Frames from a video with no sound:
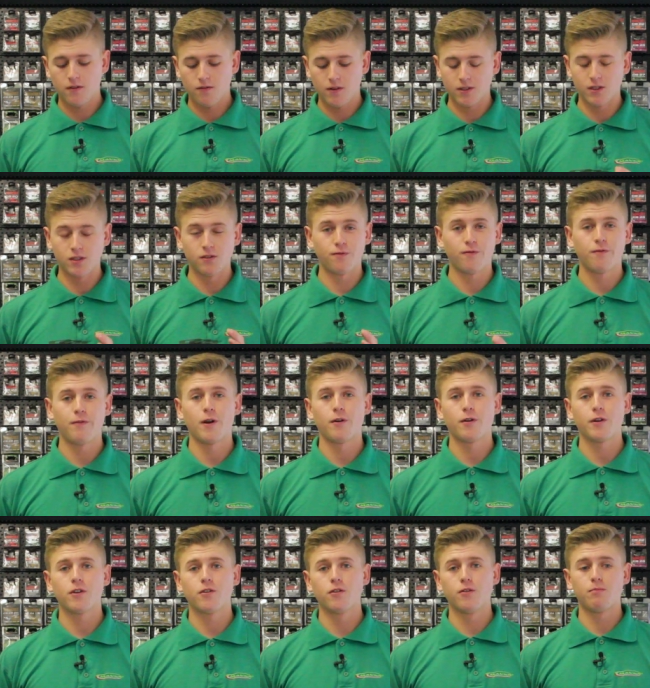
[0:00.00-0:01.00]
This is a
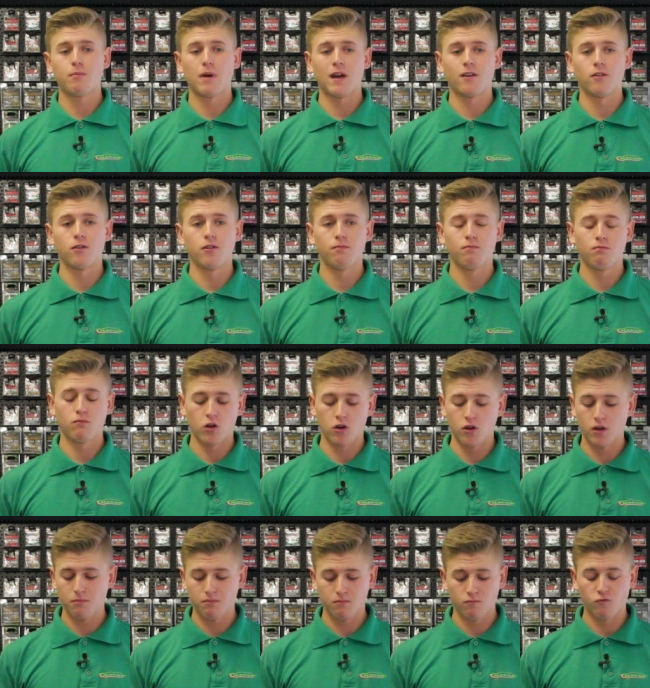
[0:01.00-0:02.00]
very good pattern
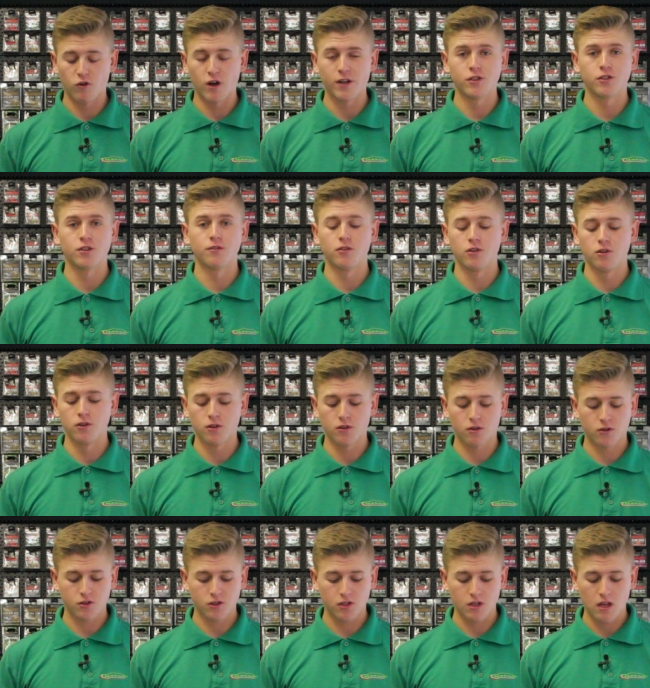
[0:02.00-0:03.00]
like range of
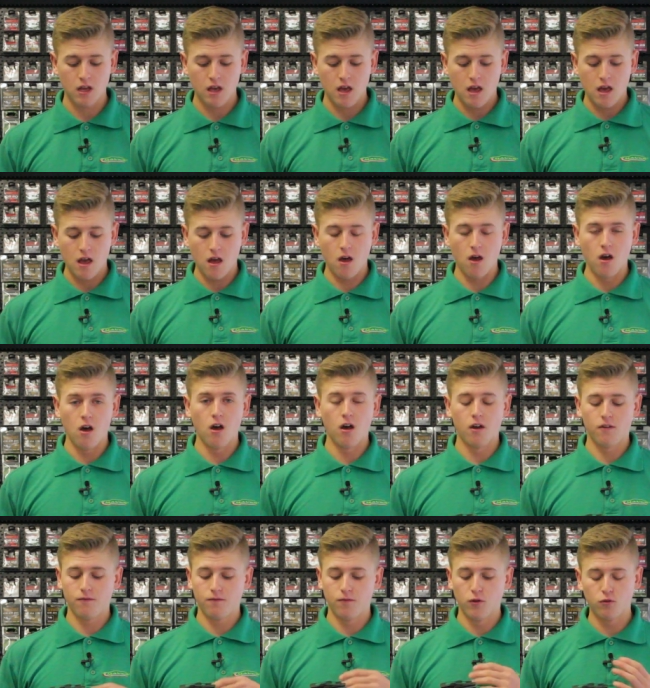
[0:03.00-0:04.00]
hooks.
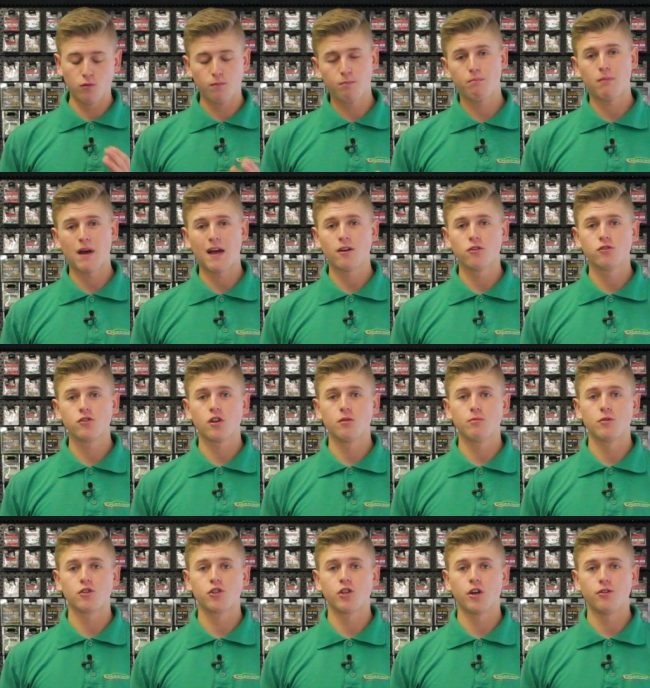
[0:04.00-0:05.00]
Uh, the patterns I'm
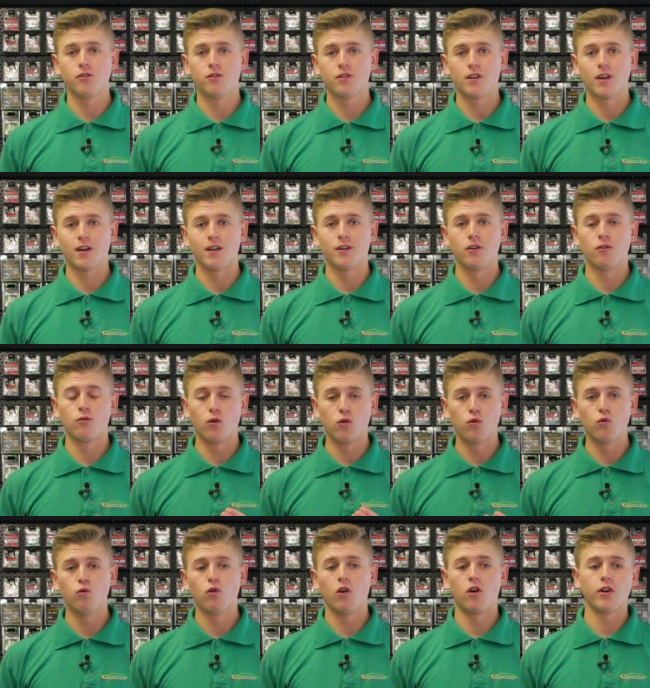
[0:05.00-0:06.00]
going to show you today are
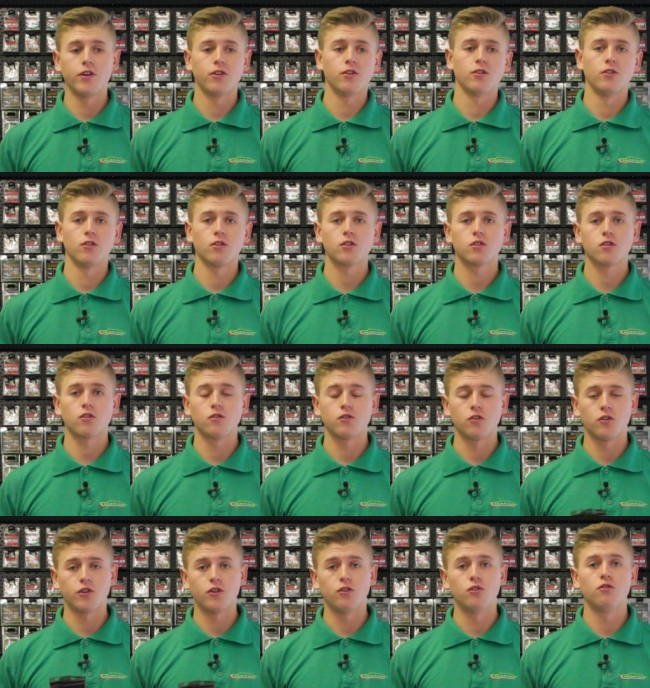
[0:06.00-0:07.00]
all eyed hooks because
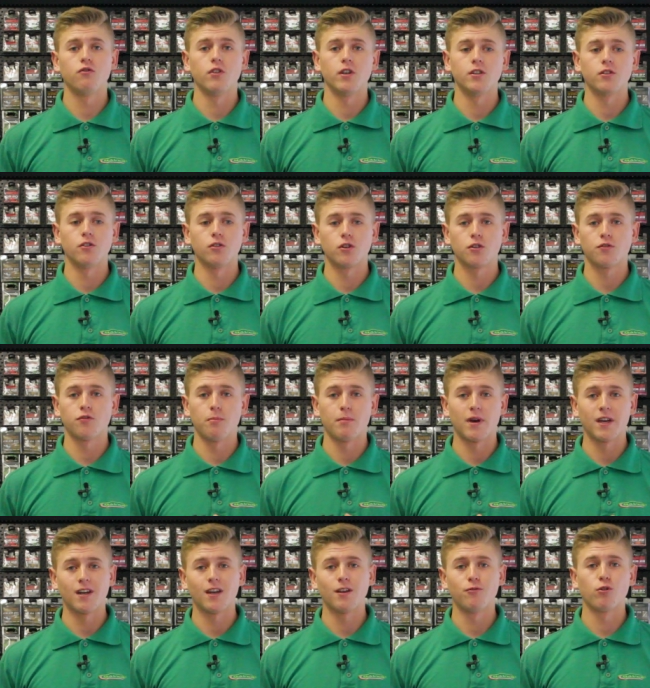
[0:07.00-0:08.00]
I use these hooks for
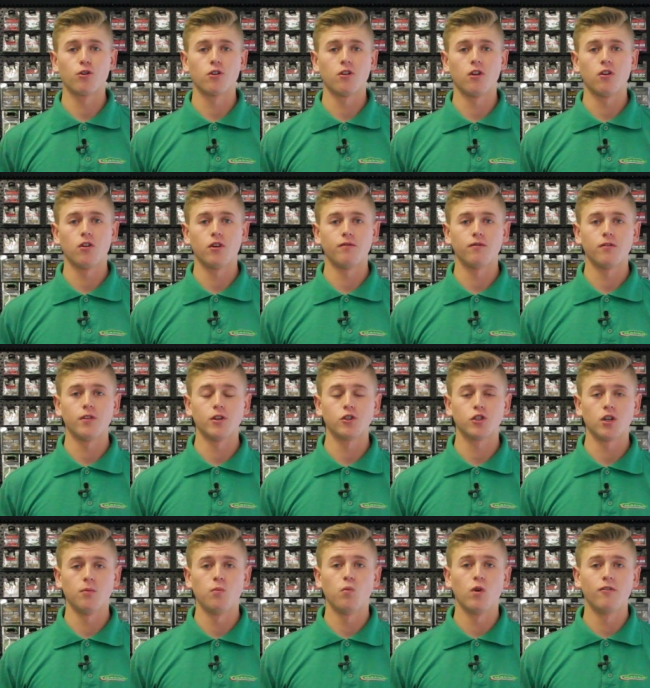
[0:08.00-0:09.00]
mainly rod and line
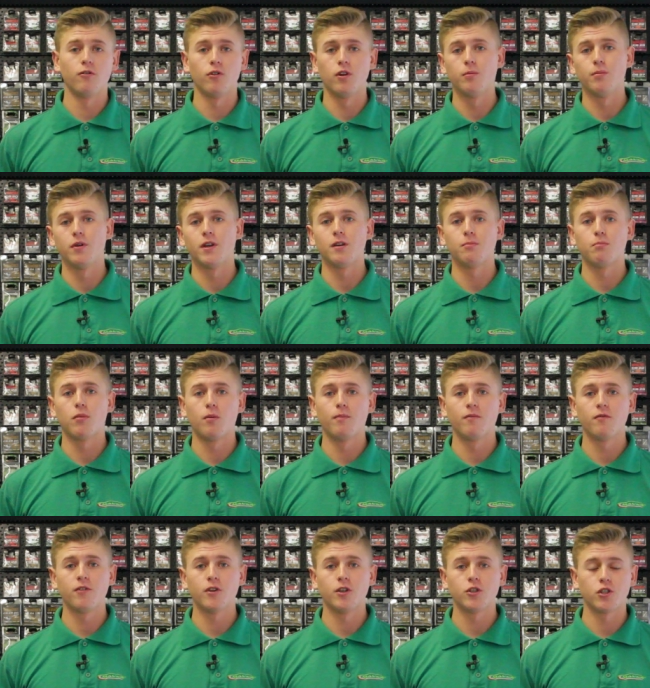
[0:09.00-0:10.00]
fishing, whether it be
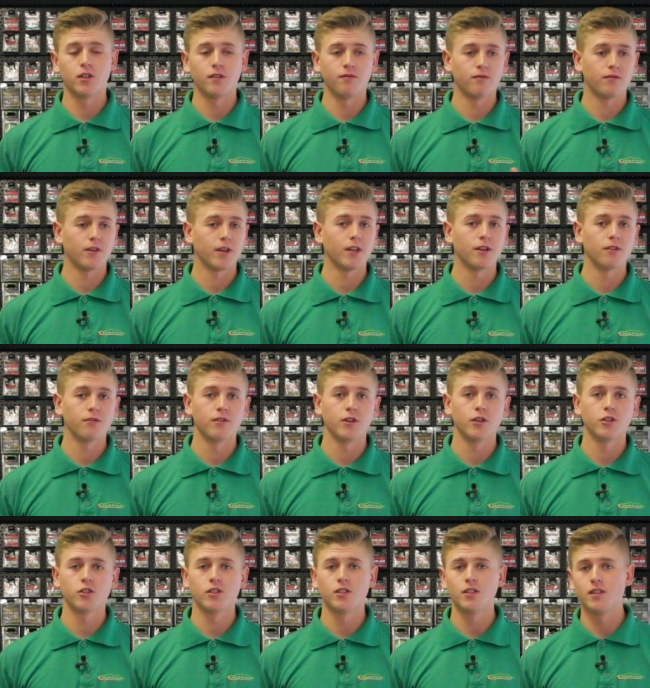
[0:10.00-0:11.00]
bomb fishing, feeder
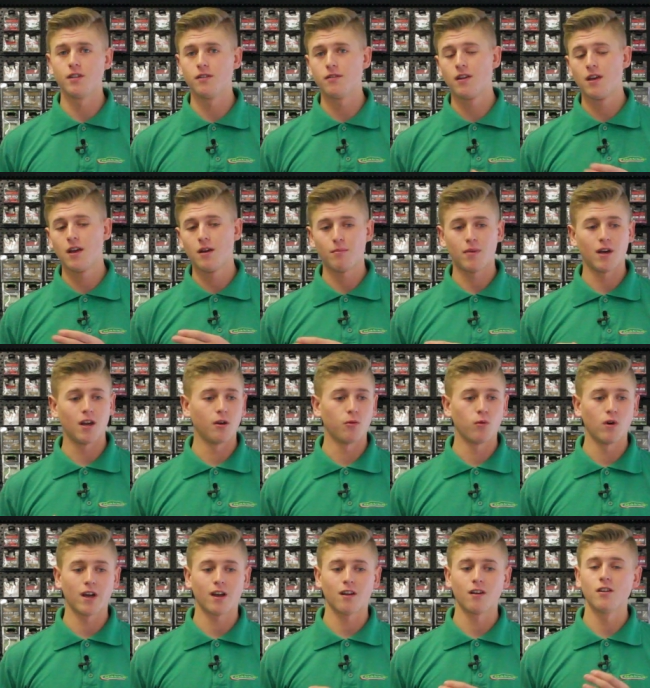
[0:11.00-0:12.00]
fishing, pellet
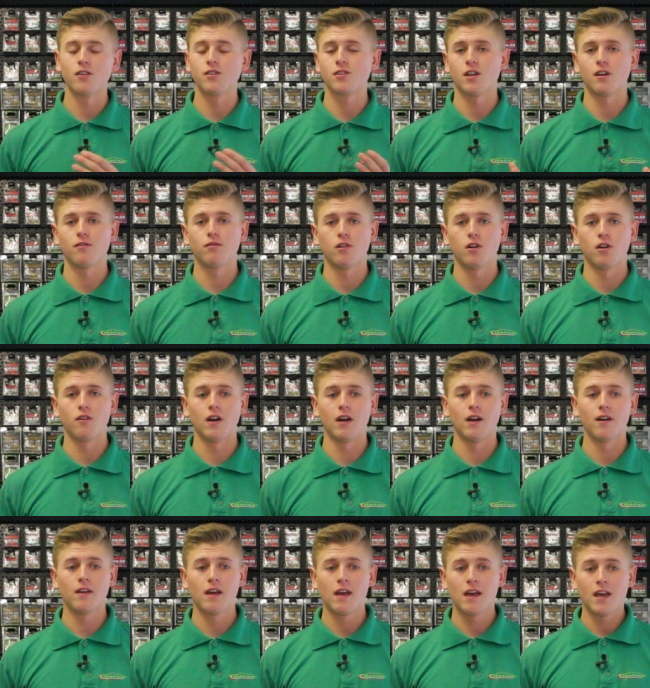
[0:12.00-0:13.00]
waggler, stuff like
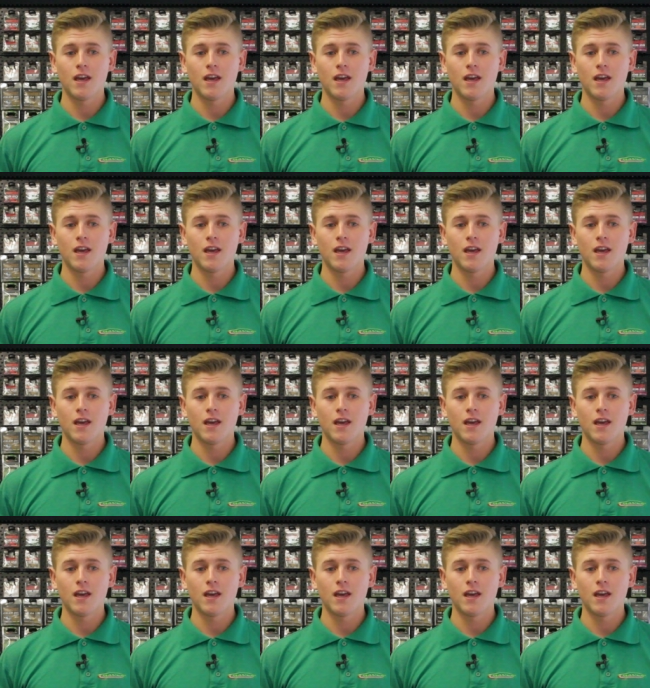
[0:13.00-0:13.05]
that.